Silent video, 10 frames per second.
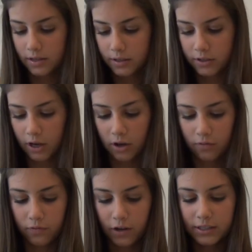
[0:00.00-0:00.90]
So
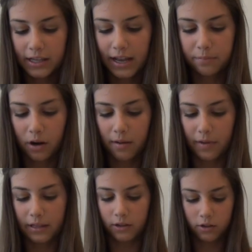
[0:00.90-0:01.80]
first I brought
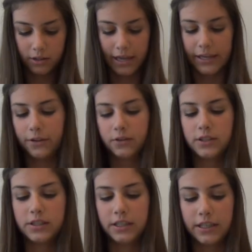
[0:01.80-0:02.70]
my little
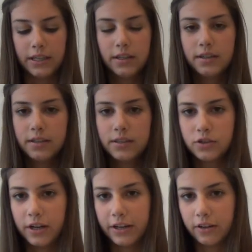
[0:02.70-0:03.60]
KQC
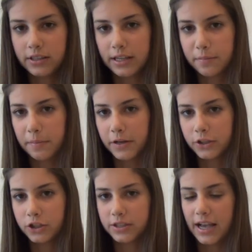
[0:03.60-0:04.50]
straightener. It's like my
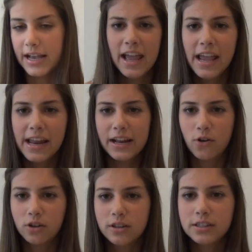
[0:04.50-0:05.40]
miniature size, and I
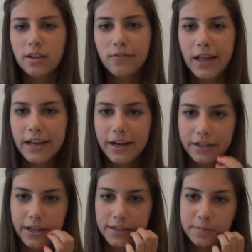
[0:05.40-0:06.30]
ordered this on
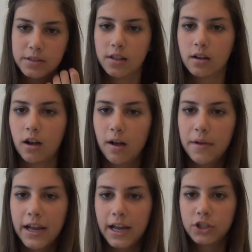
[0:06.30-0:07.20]
flatironexperts.com.
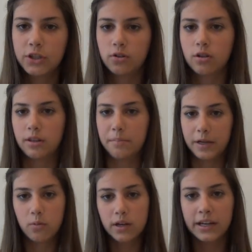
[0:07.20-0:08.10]
I actually ordered the
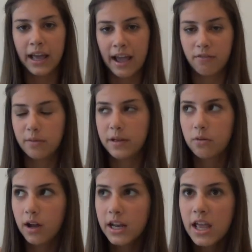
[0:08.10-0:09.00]
big one, and I have the big
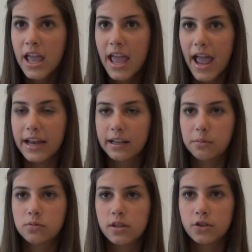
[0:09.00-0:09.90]
one, and it
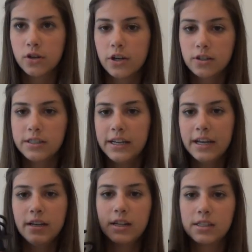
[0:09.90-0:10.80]
comes with a straightener
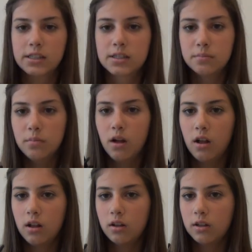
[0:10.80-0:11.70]
stand, a
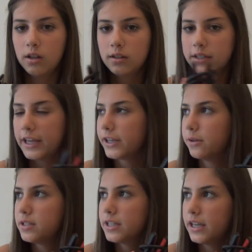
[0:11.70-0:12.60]
small
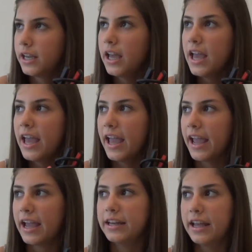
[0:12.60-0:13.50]
KQC,
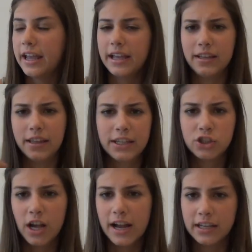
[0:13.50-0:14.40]
and a like
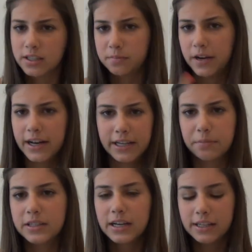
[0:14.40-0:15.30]
shine spray heat
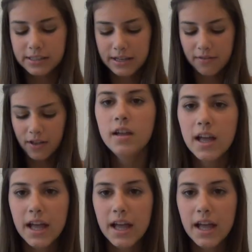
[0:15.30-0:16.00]
protectant stuff.